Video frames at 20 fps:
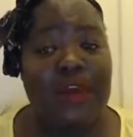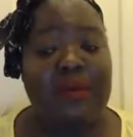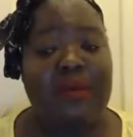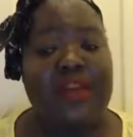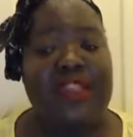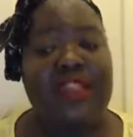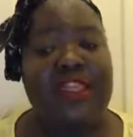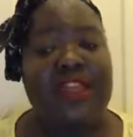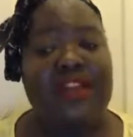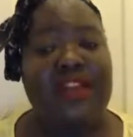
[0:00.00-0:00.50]

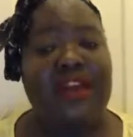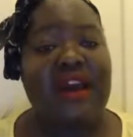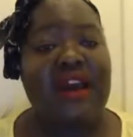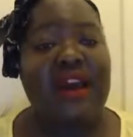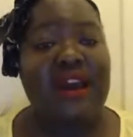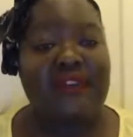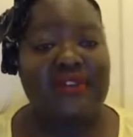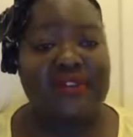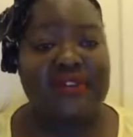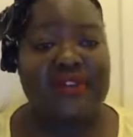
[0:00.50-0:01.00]
But then the
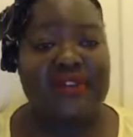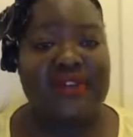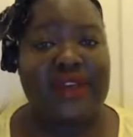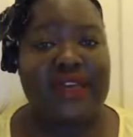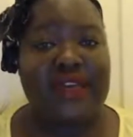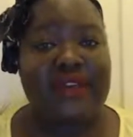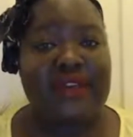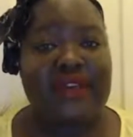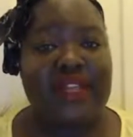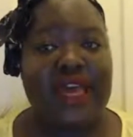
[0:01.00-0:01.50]
other
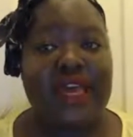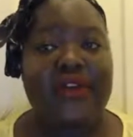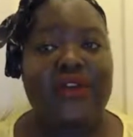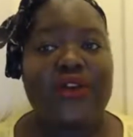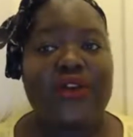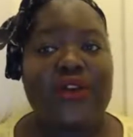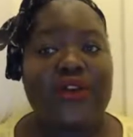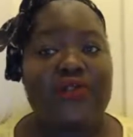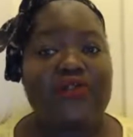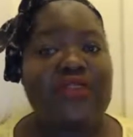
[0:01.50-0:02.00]
thing that
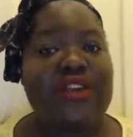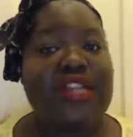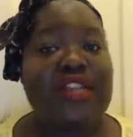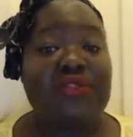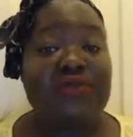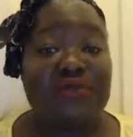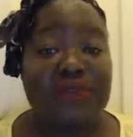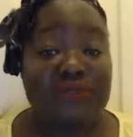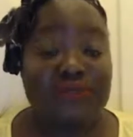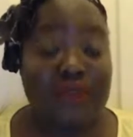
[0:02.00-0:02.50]
God
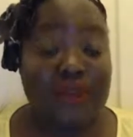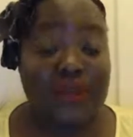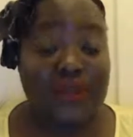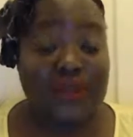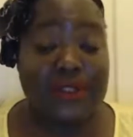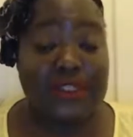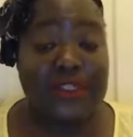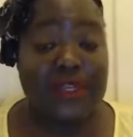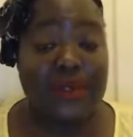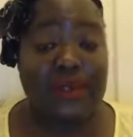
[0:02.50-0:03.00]
really
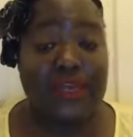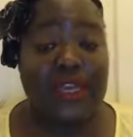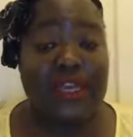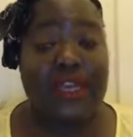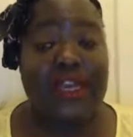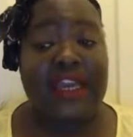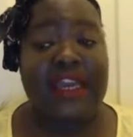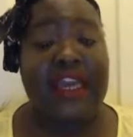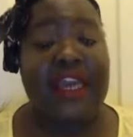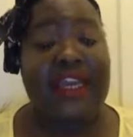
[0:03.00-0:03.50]
revealed to me,
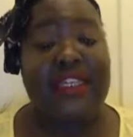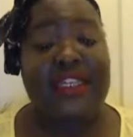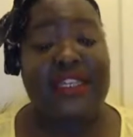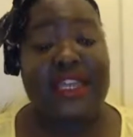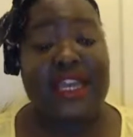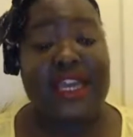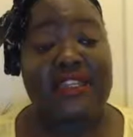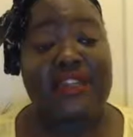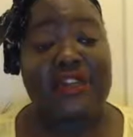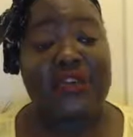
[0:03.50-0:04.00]
and I had to
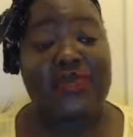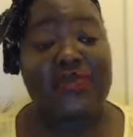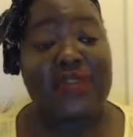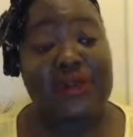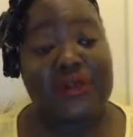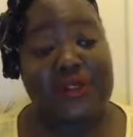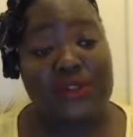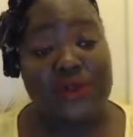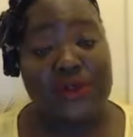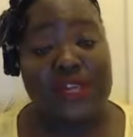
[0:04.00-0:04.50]
to
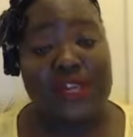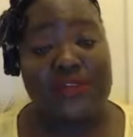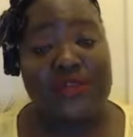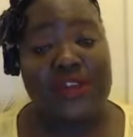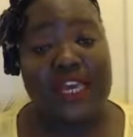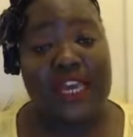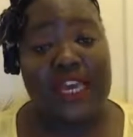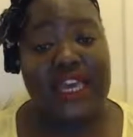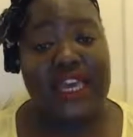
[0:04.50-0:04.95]
grips with,